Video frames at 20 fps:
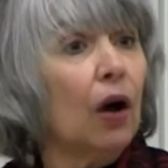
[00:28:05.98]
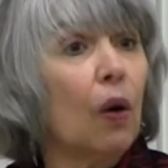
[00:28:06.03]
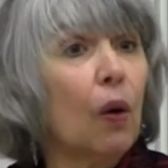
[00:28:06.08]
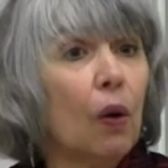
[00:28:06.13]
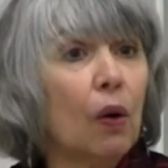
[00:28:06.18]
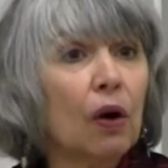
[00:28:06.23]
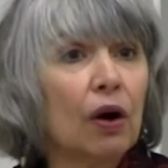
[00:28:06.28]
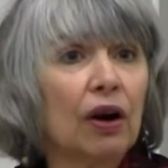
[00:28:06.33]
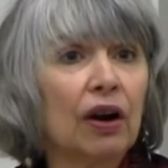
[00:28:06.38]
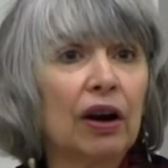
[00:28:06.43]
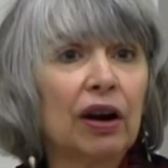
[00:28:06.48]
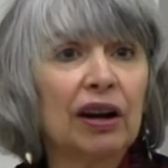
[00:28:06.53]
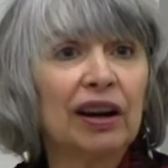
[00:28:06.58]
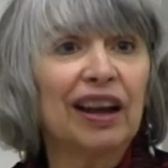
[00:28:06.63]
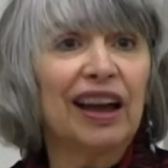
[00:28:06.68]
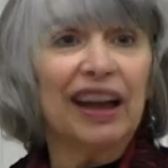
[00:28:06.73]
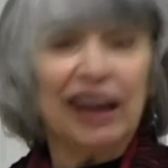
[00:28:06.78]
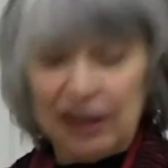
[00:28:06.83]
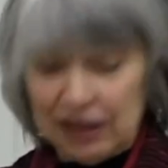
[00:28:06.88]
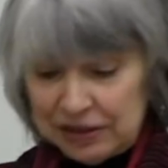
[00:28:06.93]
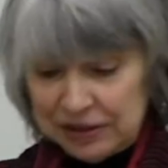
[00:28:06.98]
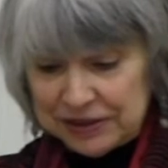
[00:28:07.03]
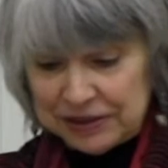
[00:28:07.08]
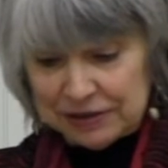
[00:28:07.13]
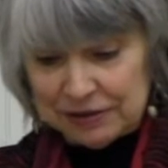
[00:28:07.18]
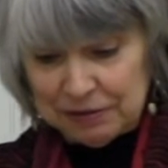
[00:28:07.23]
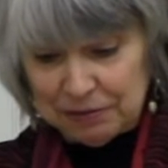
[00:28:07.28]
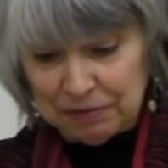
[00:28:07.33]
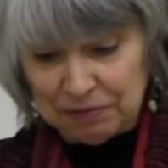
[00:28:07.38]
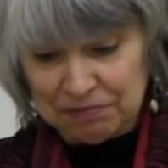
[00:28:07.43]
or
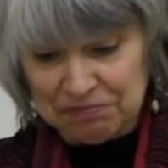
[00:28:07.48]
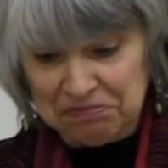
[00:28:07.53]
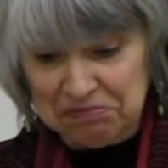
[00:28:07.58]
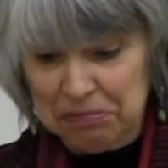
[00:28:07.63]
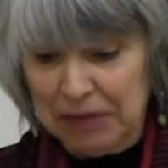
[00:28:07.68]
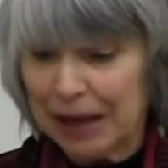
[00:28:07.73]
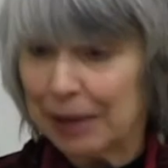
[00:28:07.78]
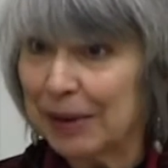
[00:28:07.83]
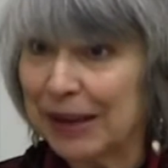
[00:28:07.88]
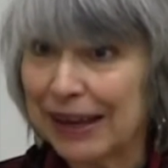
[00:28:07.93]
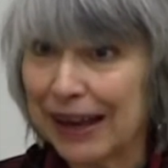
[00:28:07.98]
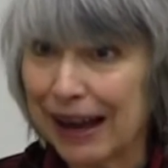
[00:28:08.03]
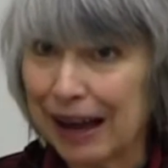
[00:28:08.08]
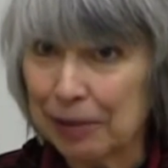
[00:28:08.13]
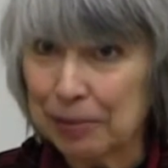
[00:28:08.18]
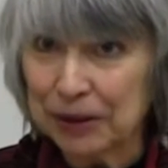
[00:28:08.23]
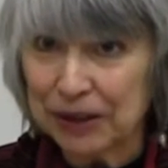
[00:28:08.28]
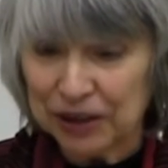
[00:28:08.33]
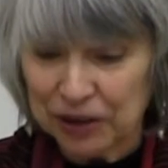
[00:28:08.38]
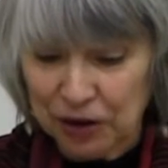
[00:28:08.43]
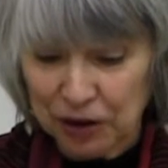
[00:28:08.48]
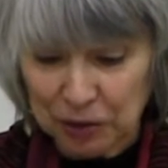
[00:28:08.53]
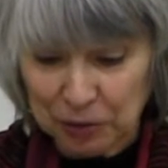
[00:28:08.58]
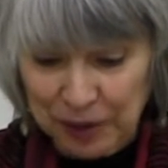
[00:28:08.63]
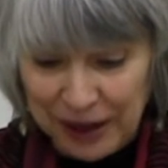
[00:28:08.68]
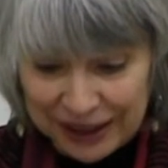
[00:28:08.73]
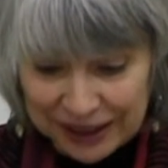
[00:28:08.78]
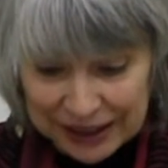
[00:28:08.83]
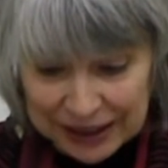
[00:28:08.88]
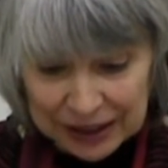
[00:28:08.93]
as may be happening
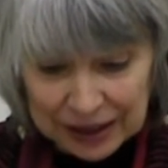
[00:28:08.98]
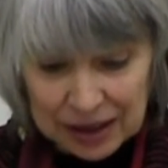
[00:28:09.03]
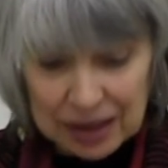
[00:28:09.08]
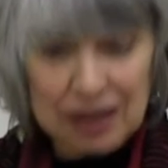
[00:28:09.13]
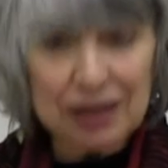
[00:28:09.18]
already,